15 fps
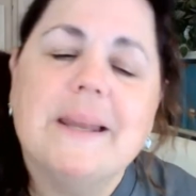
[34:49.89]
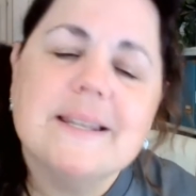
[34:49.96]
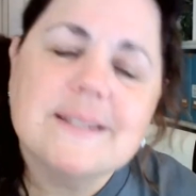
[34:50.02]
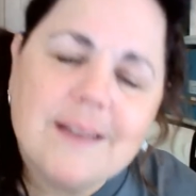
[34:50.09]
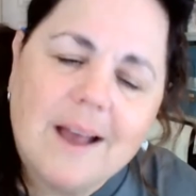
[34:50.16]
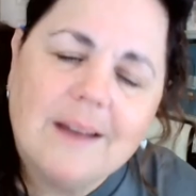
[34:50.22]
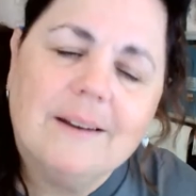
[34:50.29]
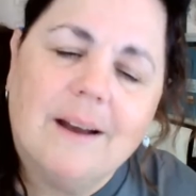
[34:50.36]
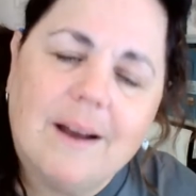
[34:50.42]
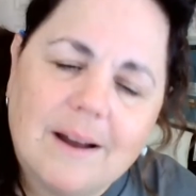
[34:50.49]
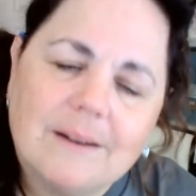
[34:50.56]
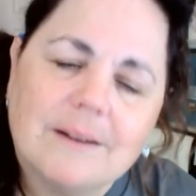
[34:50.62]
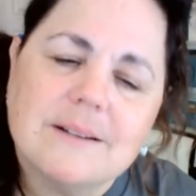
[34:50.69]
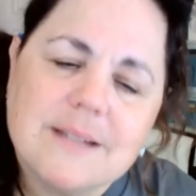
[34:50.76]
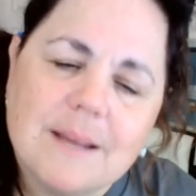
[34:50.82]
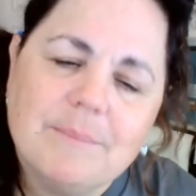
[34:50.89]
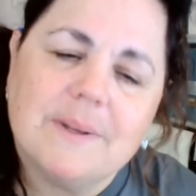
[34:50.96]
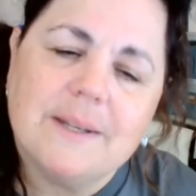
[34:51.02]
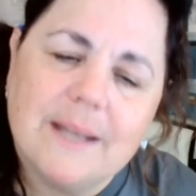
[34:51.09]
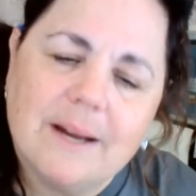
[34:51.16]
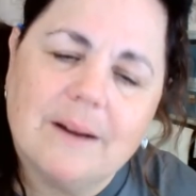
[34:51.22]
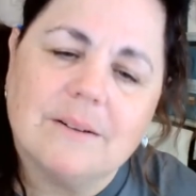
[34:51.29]
it's gotten hotter because I'm
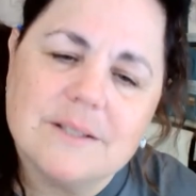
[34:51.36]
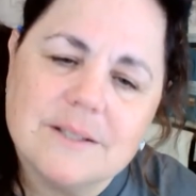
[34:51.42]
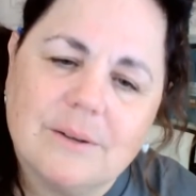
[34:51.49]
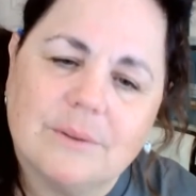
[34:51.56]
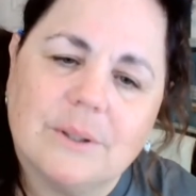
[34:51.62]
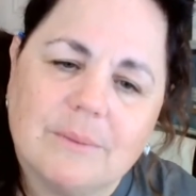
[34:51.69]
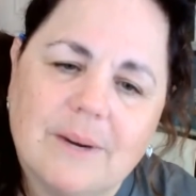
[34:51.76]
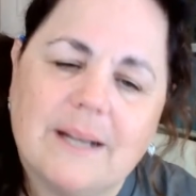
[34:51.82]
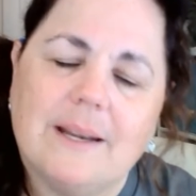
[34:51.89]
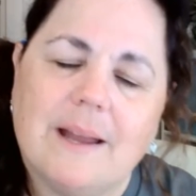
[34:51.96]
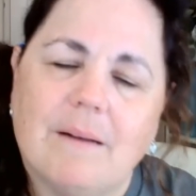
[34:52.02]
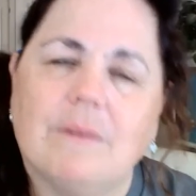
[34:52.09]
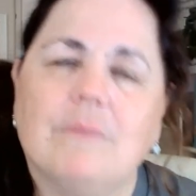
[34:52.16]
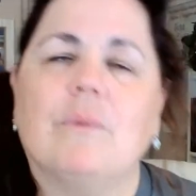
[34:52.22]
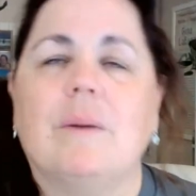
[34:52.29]
in Arizona right now